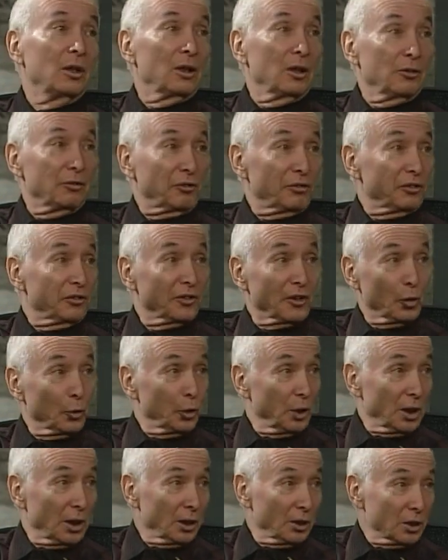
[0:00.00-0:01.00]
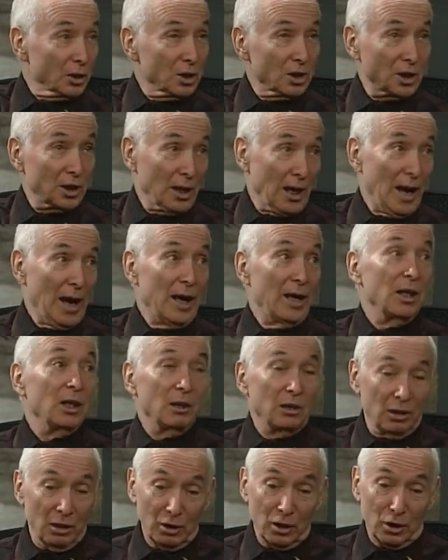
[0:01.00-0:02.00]
floating in the sky,
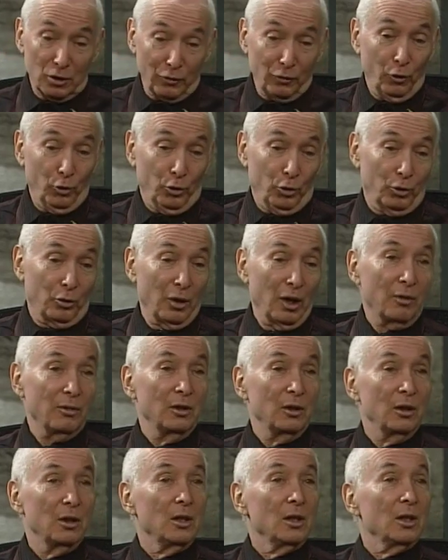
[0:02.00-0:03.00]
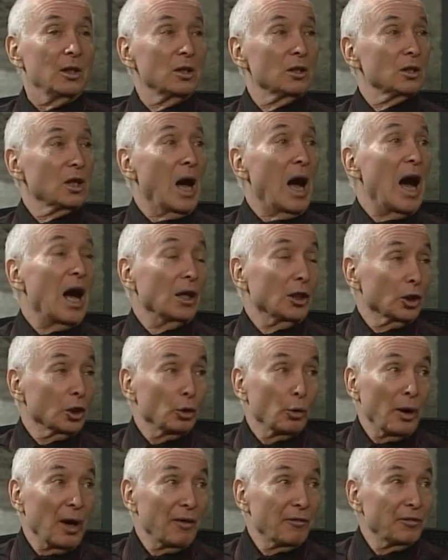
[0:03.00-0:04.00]
in this photograph, is a
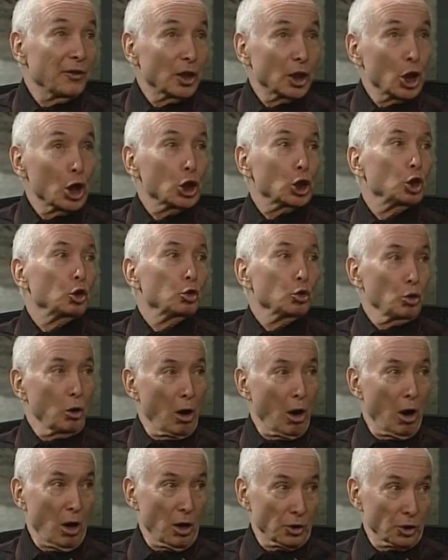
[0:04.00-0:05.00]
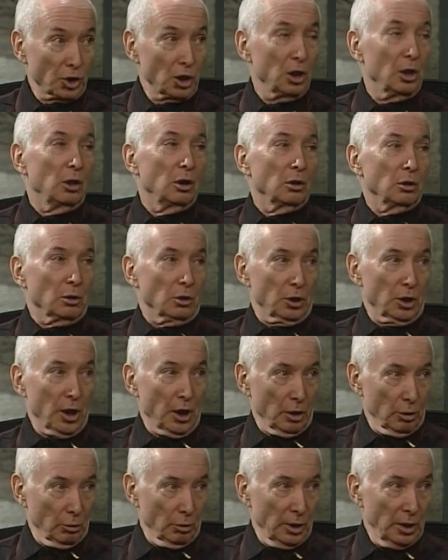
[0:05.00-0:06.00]
holographic cross
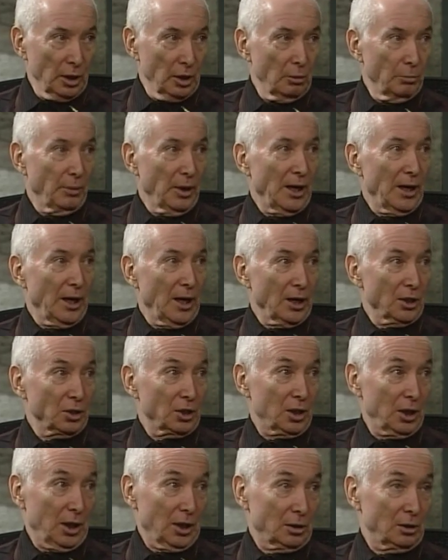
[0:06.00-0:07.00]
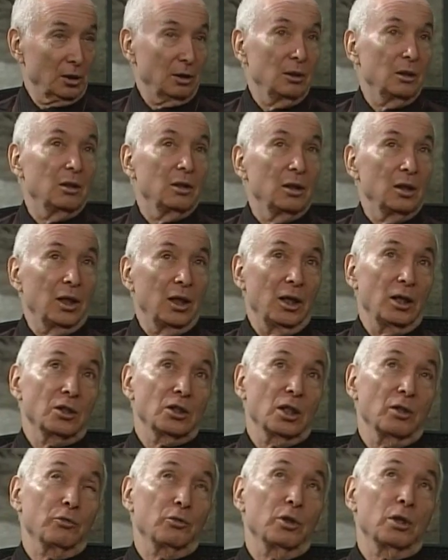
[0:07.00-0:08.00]
generated by Asket, and it's
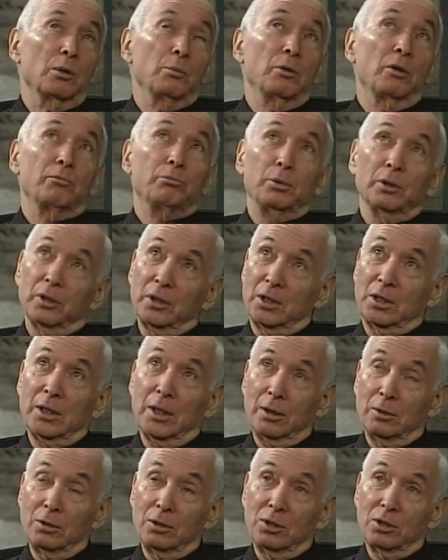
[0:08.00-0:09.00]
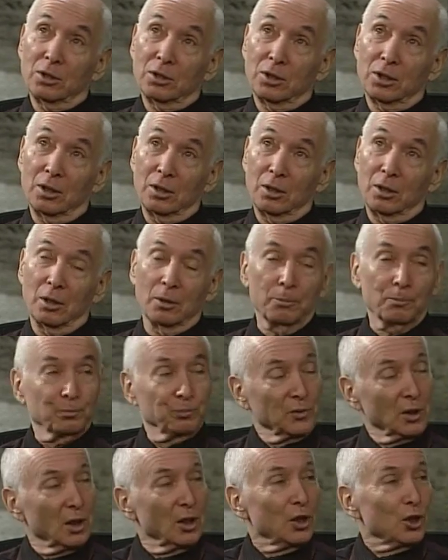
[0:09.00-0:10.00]
hovering above Billy's head, and he's just sitting there.
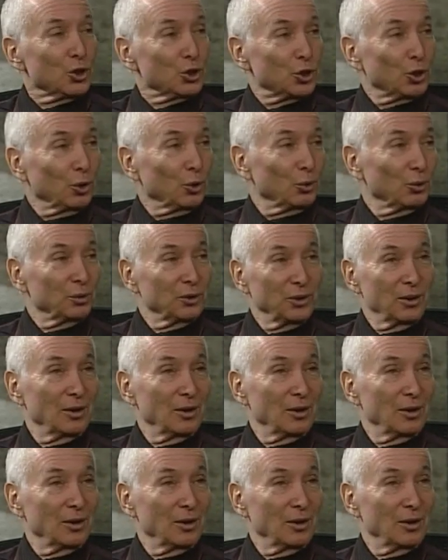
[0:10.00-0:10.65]
So